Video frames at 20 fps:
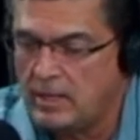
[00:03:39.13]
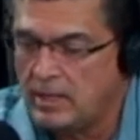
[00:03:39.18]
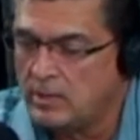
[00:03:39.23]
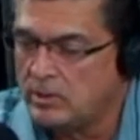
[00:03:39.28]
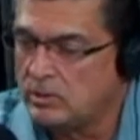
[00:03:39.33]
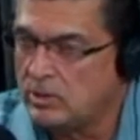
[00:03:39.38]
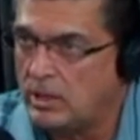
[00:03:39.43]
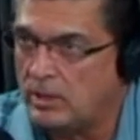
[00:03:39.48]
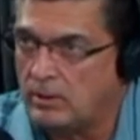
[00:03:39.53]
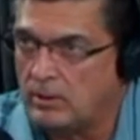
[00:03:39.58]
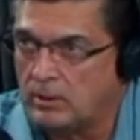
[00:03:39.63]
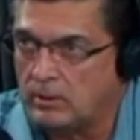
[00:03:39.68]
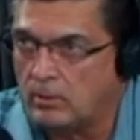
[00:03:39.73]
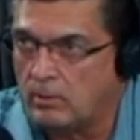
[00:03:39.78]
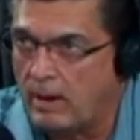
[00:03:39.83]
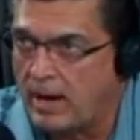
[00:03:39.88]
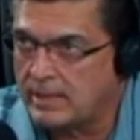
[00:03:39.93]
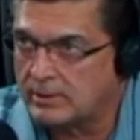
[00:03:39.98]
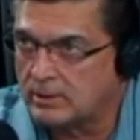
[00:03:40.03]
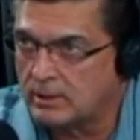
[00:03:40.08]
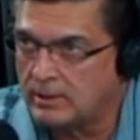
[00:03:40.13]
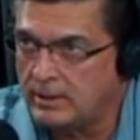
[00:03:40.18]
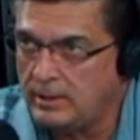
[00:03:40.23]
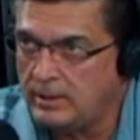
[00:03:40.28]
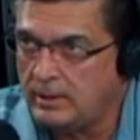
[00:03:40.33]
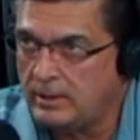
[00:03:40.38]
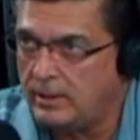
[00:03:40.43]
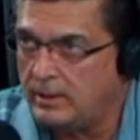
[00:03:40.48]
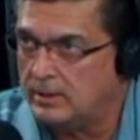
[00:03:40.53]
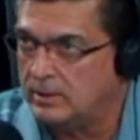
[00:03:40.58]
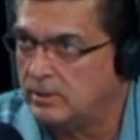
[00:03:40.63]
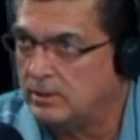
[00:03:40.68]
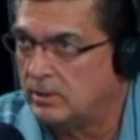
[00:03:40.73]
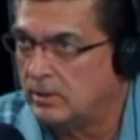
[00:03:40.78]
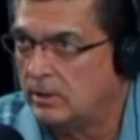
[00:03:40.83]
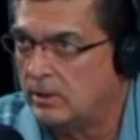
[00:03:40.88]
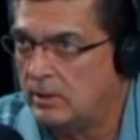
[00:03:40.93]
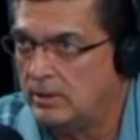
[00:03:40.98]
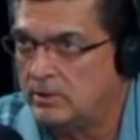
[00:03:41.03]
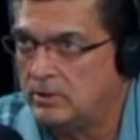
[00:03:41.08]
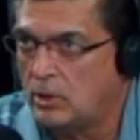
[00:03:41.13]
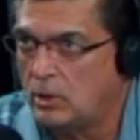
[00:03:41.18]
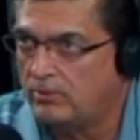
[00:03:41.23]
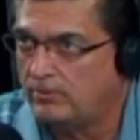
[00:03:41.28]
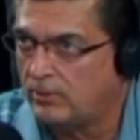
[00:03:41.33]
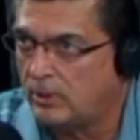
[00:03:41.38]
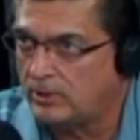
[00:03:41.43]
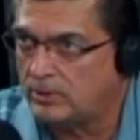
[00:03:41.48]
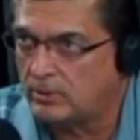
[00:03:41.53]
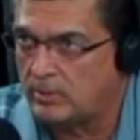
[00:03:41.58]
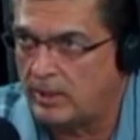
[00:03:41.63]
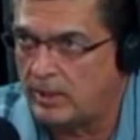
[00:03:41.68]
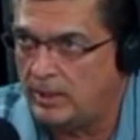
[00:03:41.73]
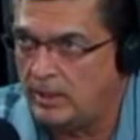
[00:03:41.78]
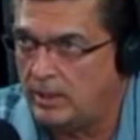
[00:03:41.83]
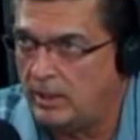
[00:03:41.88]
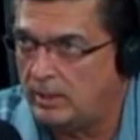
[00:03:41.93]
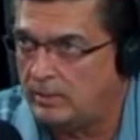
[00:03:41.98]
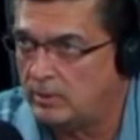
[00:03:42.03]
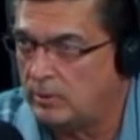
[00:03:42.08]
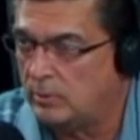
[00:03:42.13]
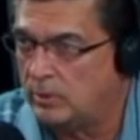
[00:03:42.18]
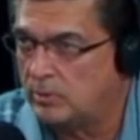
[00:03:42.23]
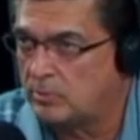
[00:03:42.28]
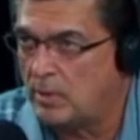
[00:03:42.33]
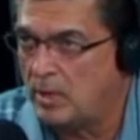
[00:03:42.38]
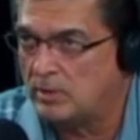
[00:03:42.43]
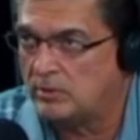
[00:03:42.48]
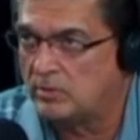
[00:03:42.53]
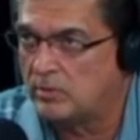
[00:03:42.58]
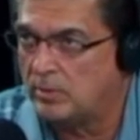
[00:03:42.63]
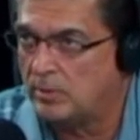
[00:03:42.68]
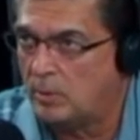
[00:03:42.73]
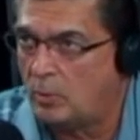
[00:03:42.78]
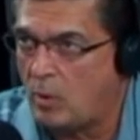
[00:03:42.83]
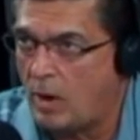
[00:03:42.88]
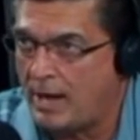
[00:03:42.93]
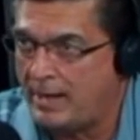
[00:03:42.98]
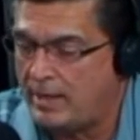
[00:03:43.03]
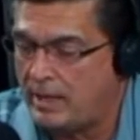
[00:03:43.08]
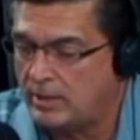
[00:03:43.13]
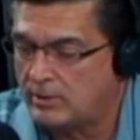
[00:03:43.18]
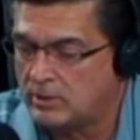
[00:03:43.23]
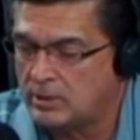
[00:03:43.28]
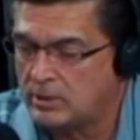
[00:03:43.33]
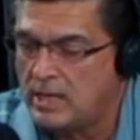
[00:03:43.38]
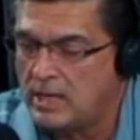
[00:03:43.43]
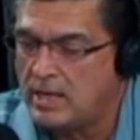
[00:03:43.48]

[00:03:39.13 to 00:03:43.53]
Senator Grassley is so frustrated at the response from the White House.